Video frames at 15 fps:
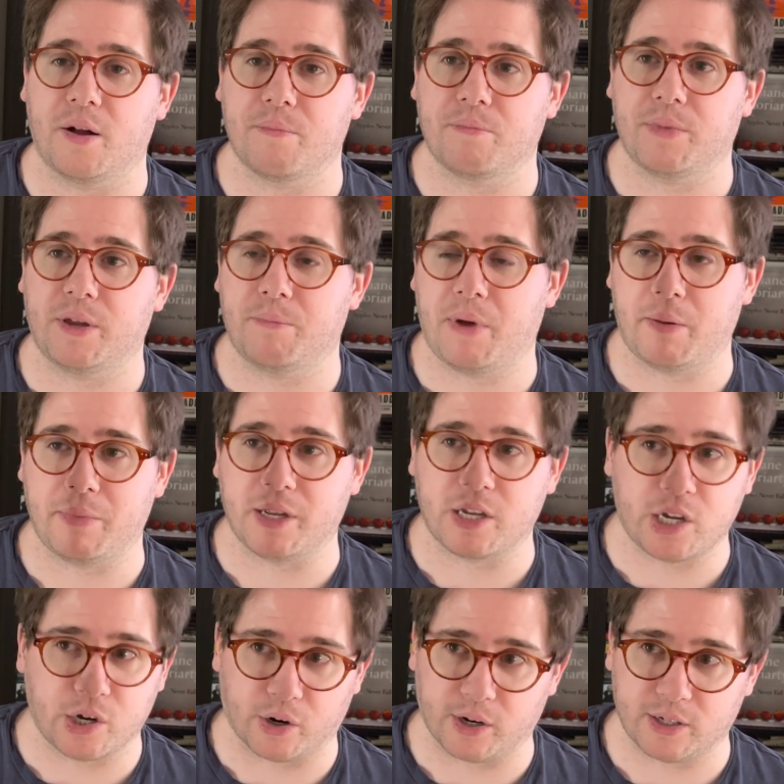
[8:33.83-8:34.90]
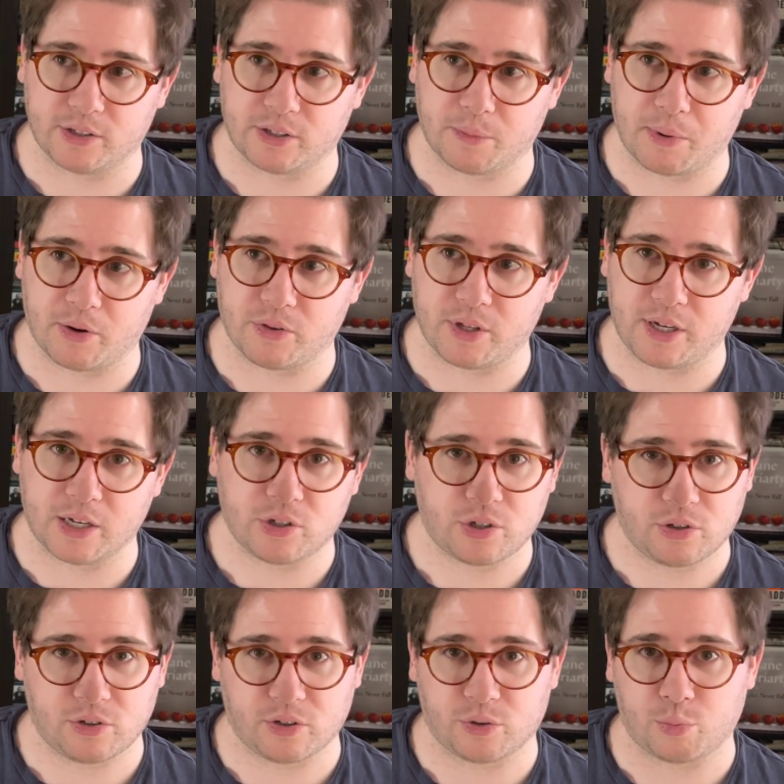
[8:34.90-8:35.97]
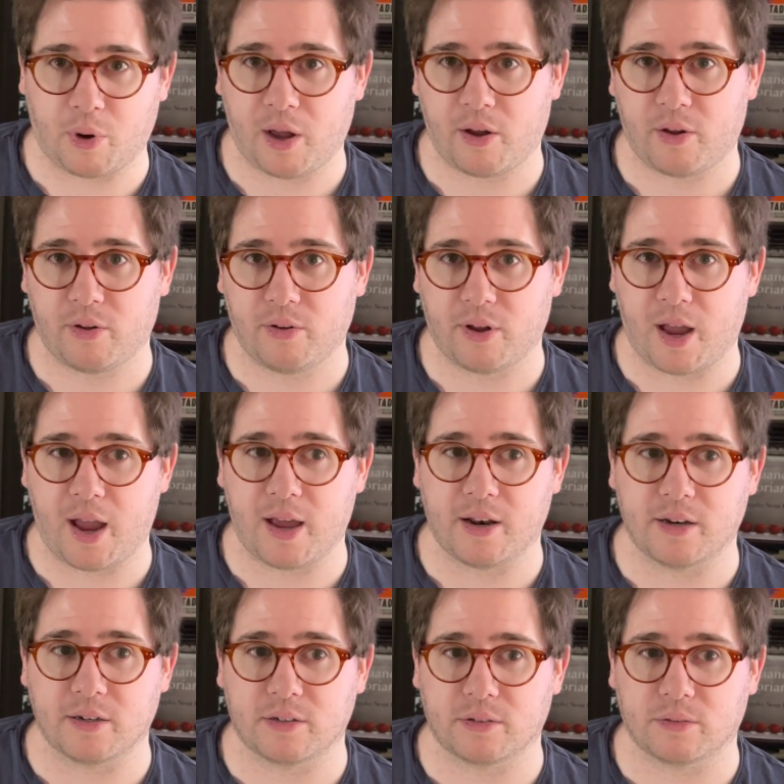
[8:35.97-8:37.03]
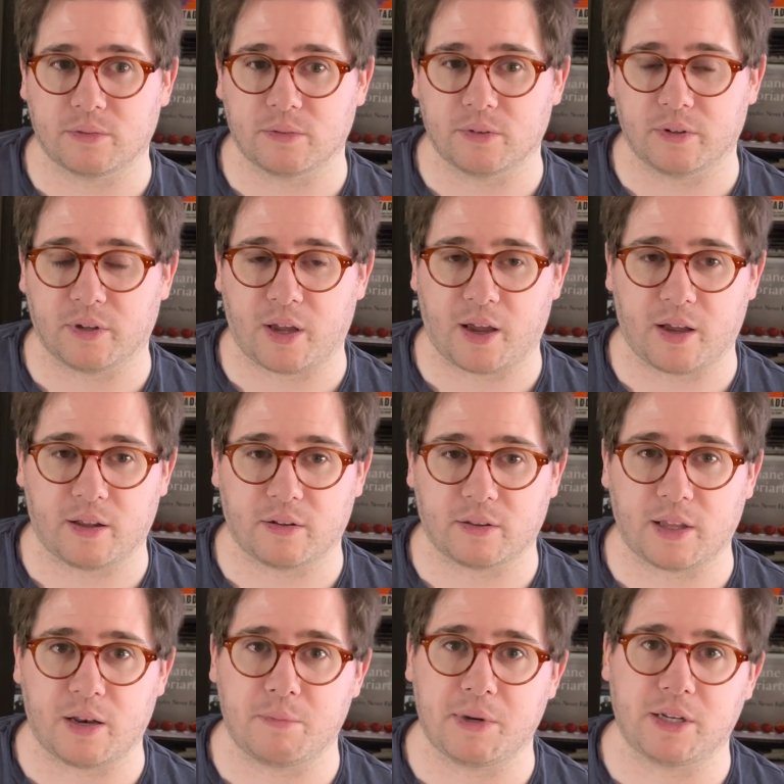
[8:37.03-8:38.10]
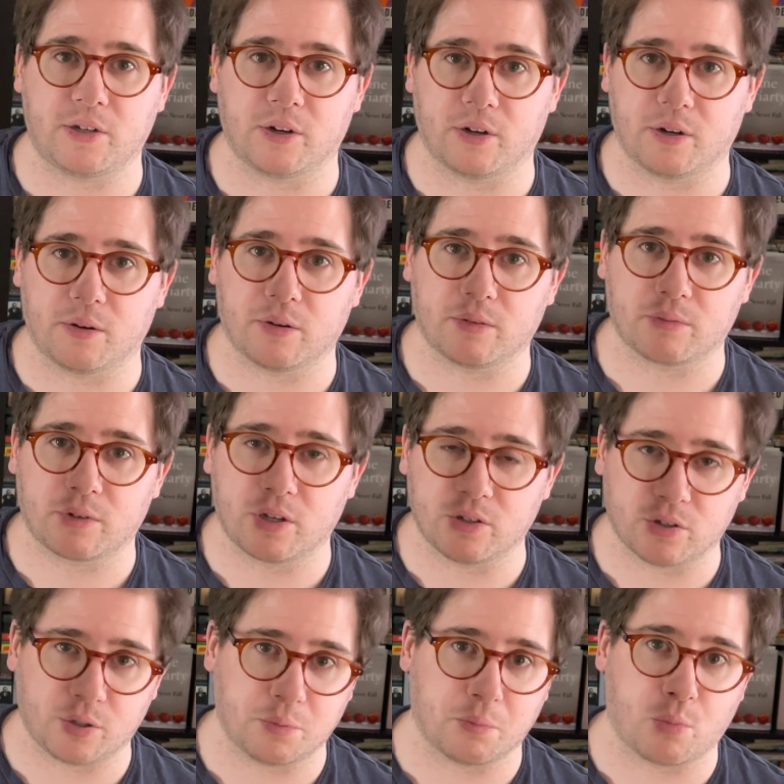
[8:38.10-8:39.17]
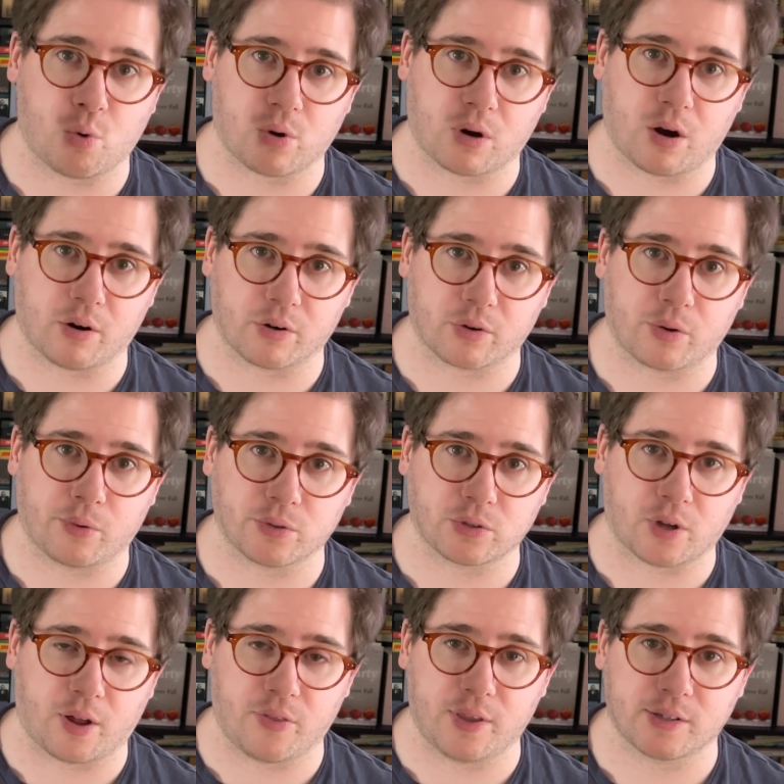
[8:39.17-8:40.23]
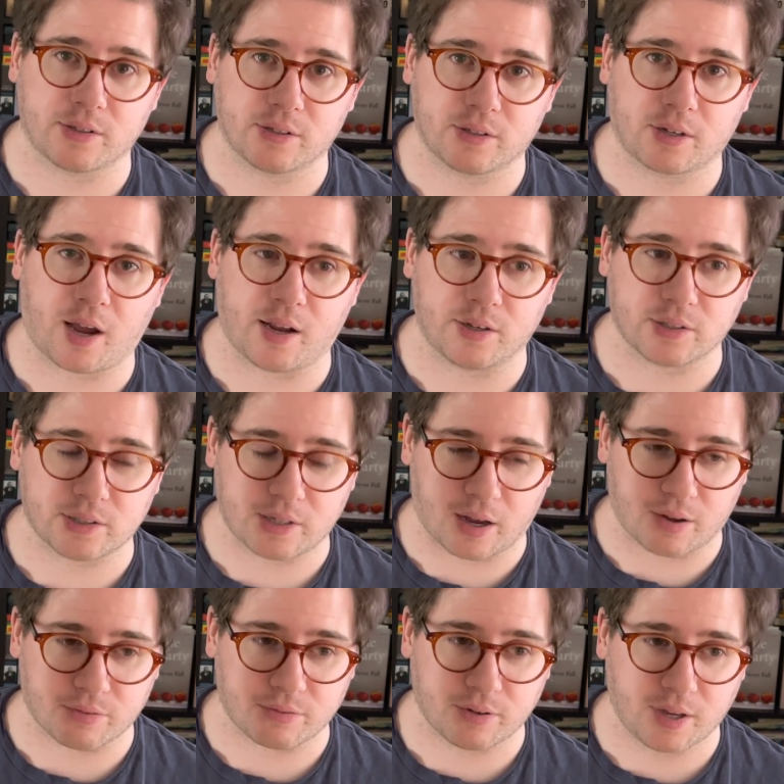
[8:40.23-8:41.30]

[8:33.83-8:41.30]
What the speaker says: It made me curious about the issues as well, and led me to consume more articles on this kind of stuff,